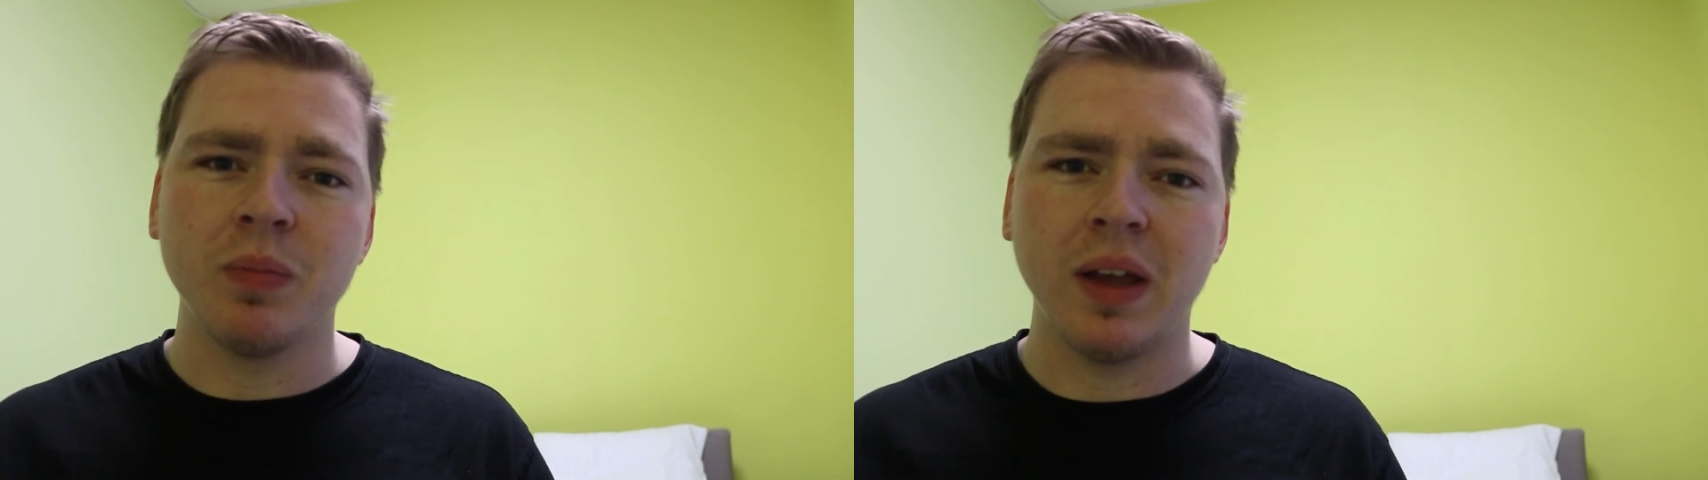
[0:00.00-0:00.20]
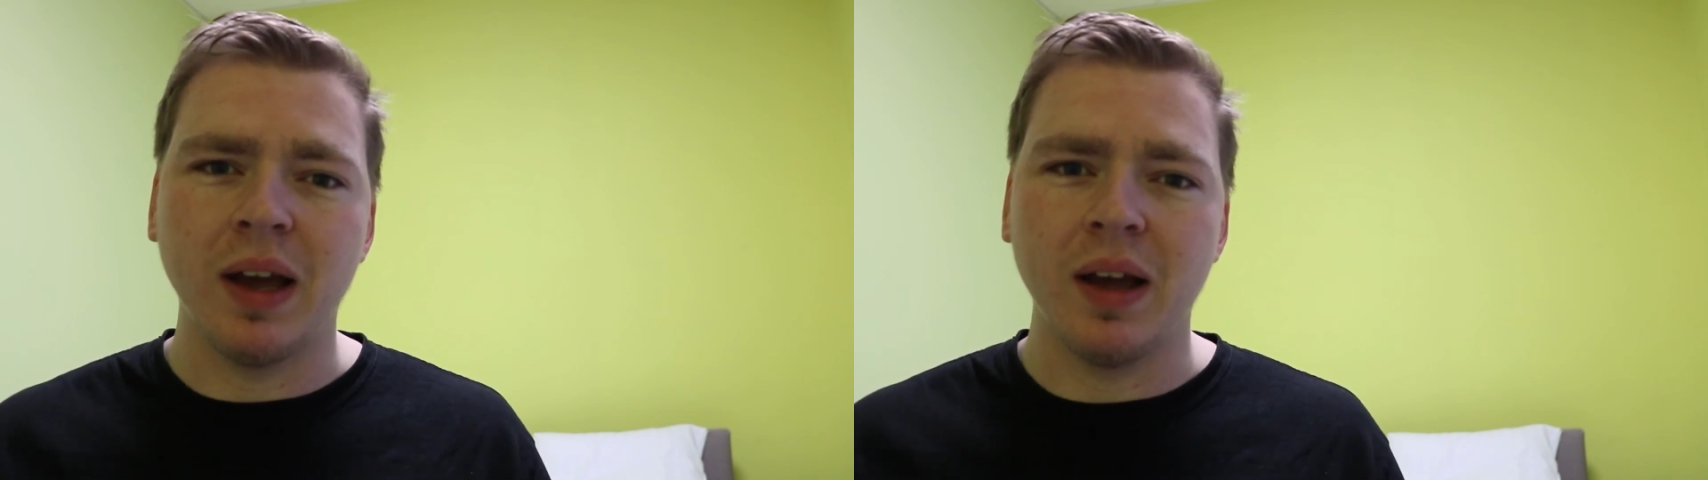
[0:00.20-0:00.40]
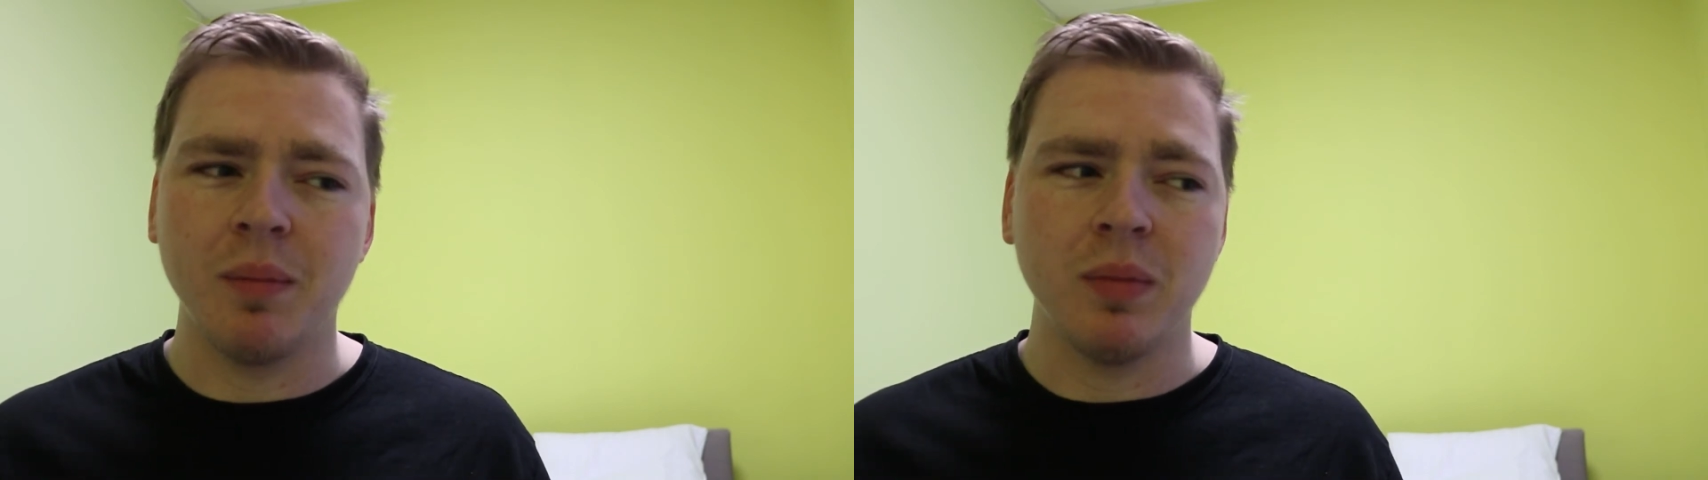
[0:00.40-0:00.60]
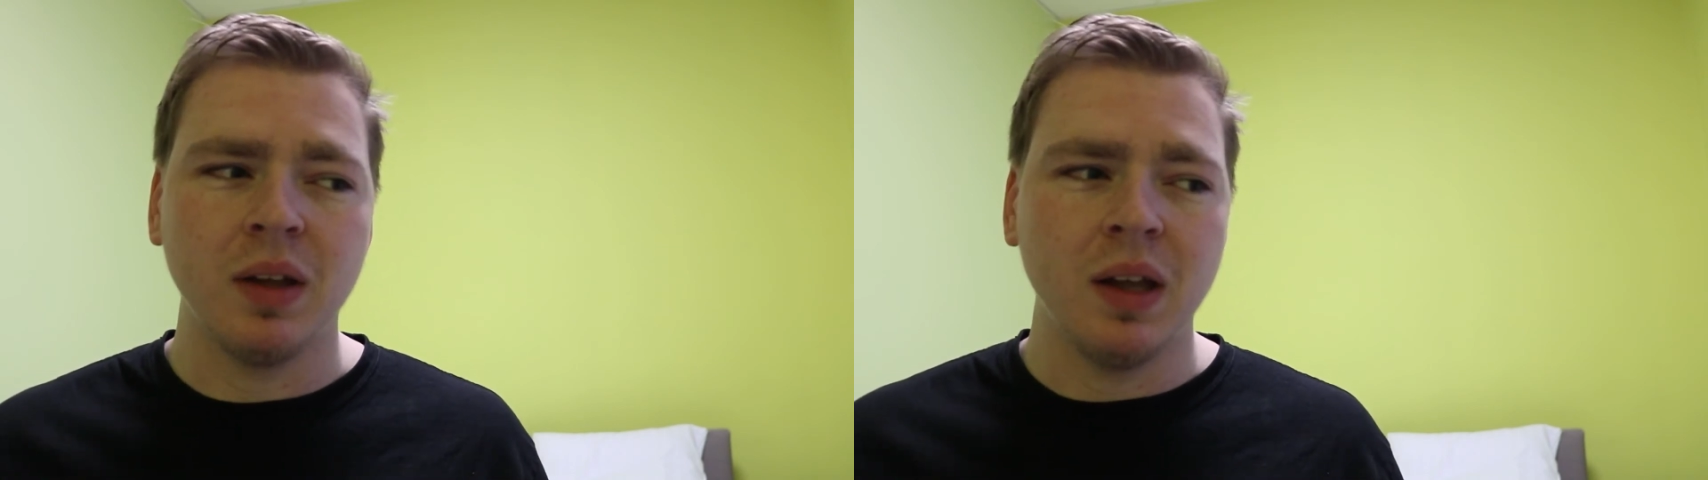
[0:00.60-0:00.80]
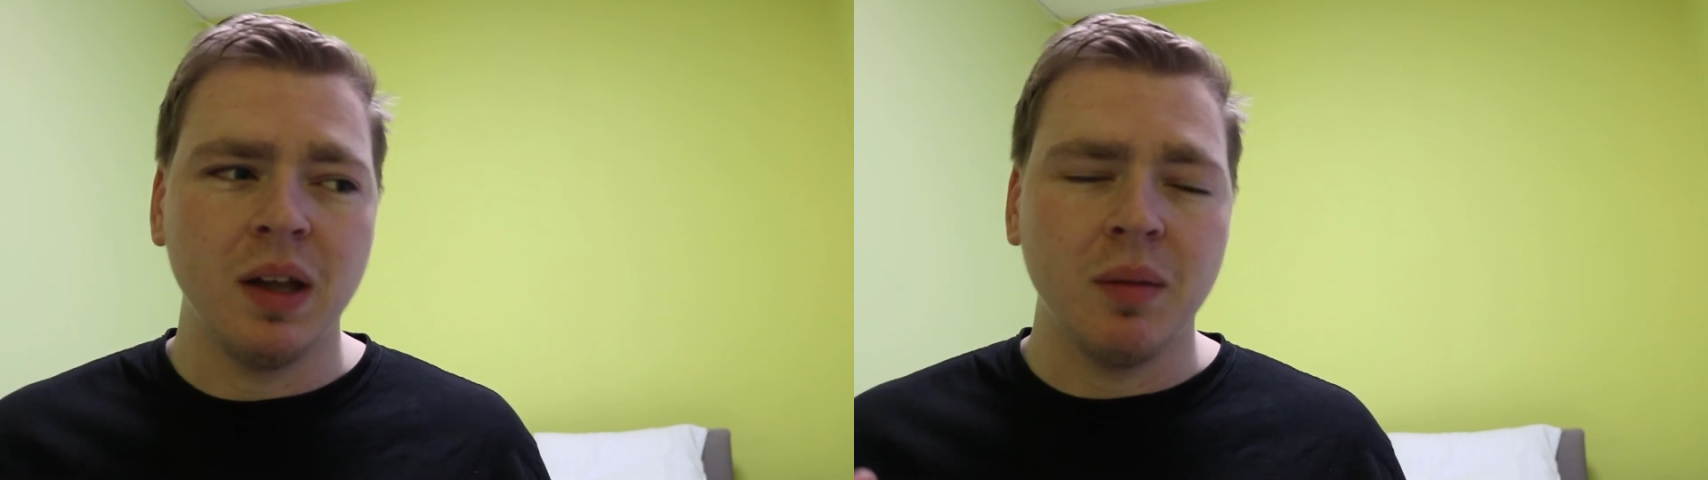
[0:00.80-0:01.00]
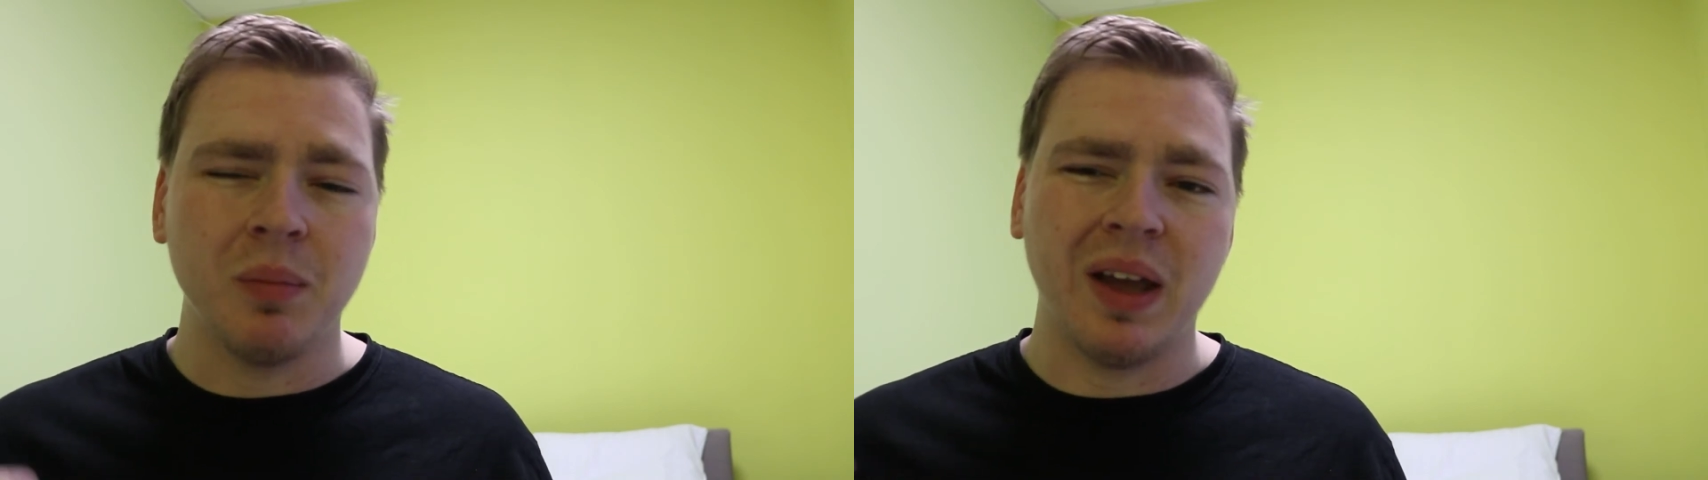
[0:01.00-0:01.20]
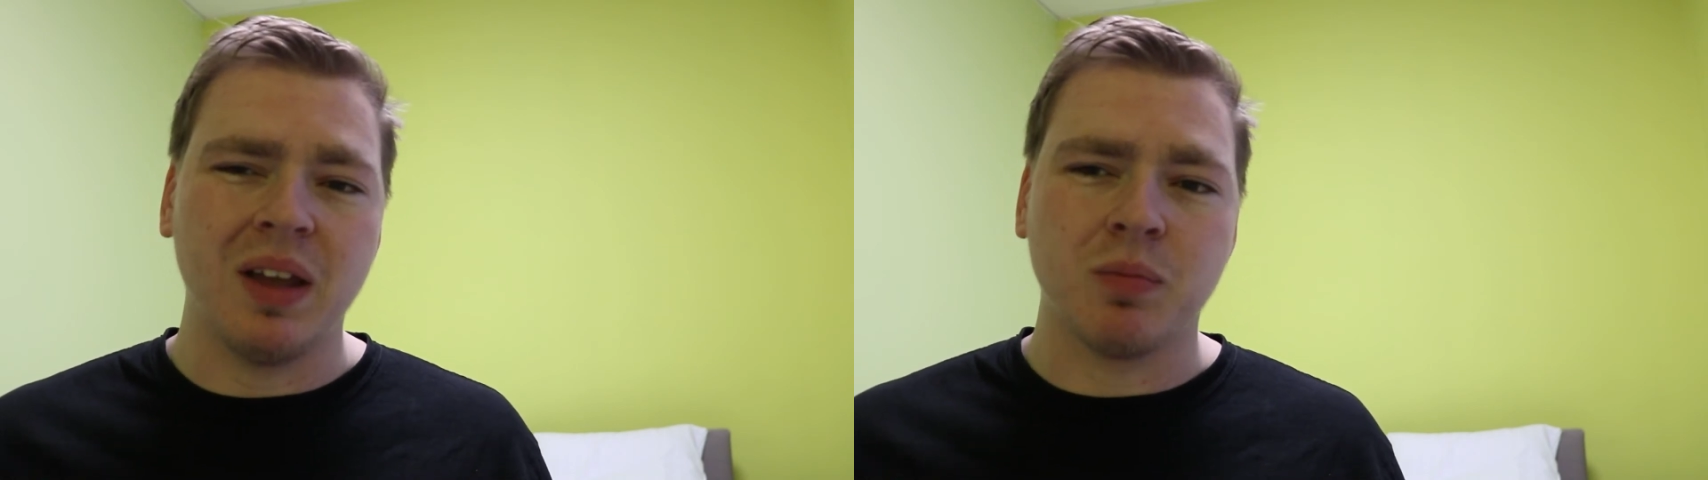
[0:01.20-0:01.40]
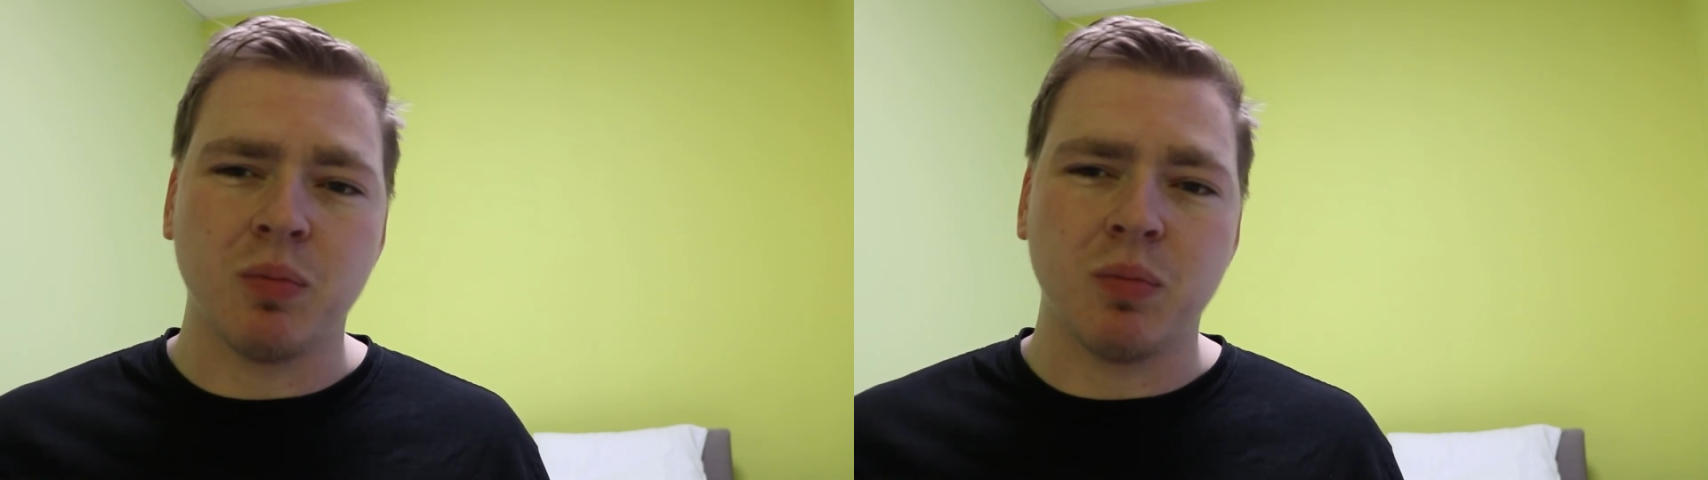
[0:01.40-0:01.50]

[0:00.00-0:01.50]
But it's